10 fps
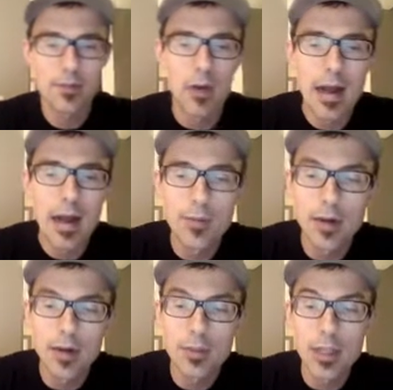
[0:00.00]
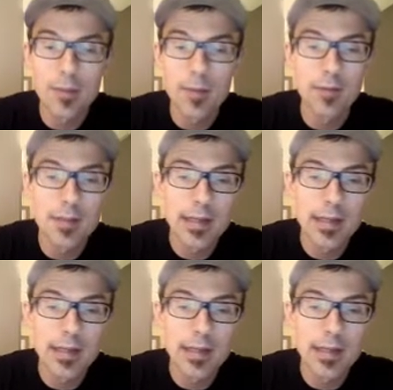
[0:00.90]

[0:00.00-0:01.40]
the eyebrow shape of this